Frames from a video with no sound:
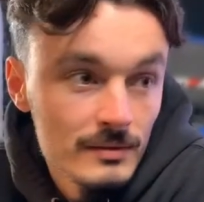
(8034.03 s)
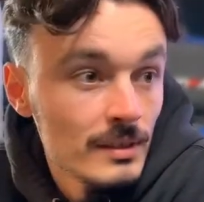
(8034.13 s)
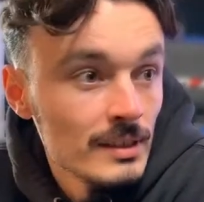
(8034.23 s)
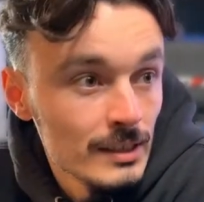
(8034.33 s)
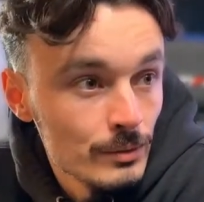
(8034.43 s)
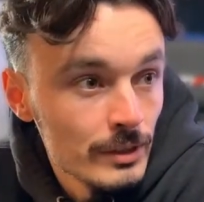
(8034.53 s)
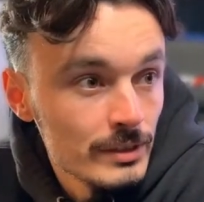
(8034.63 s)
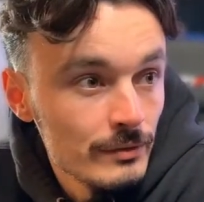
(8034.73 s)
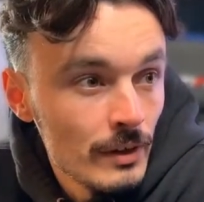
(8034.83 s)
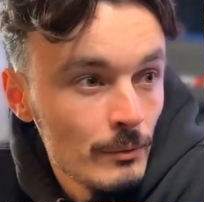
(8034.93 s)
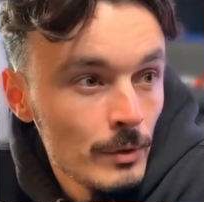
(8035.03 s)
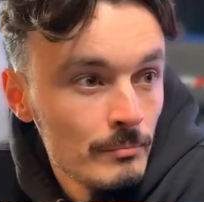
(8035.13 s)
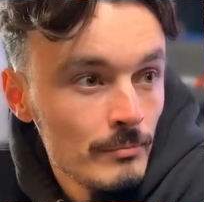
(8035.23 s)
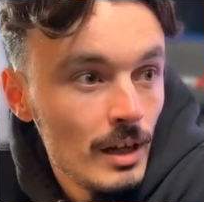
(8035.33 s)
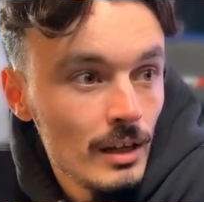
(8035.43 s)
This one is a fun one.
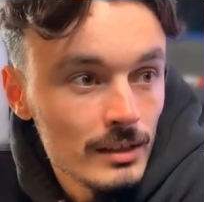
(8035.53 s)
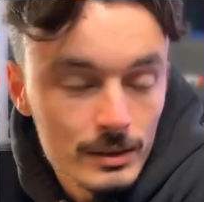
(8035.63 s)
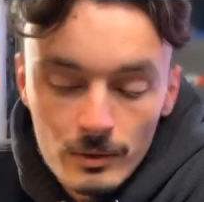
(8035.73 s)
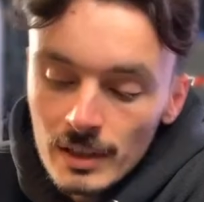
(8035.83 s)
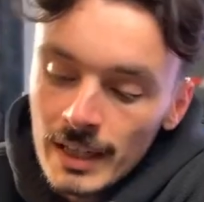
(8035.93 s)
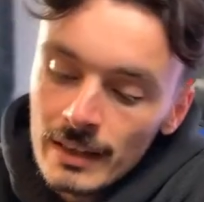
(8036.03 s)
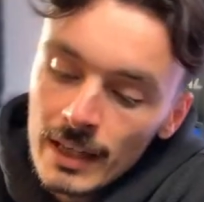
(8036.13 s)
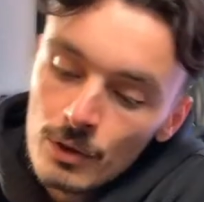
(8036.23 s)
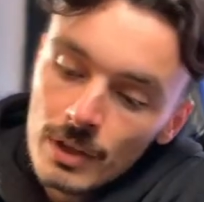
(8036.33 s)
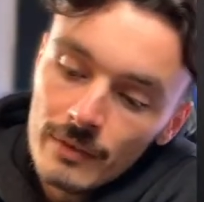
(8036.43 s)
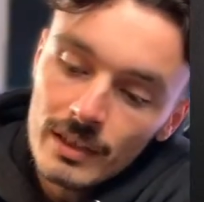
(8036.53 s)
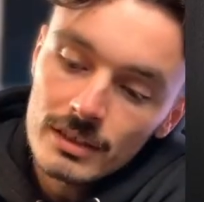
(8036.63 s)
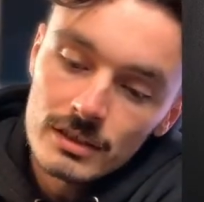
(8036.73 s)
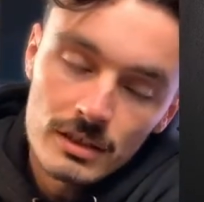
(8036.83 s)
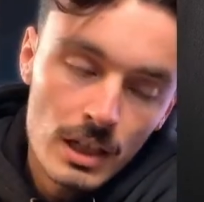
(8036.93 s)
I like this one. Again, they all have that
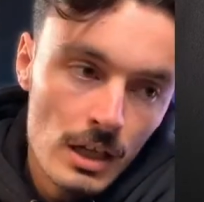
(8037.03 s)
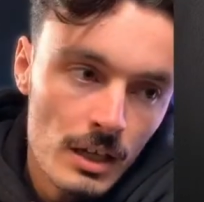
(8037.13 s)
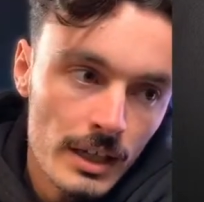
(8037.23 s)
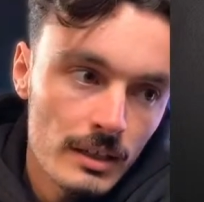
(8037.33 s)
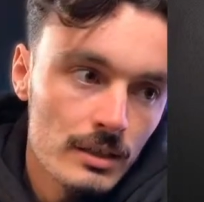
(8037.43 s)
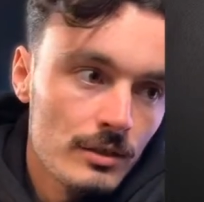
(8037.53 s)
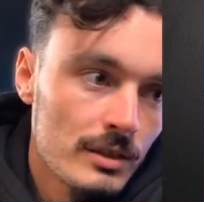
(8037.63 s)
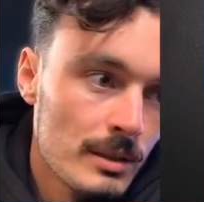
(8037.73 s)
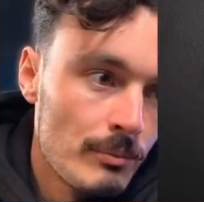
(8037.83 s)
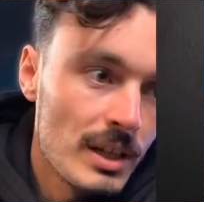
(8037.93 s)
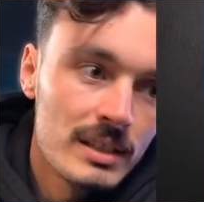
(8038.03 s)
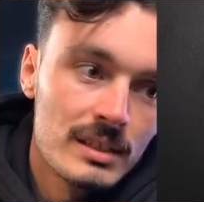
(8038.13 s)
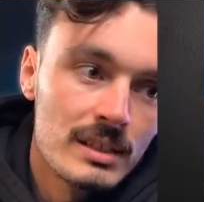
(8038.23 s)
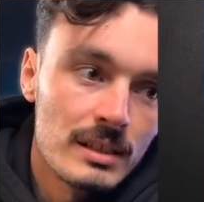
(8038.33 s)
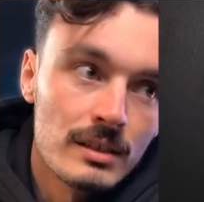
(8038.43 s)
slight sort of simplicity to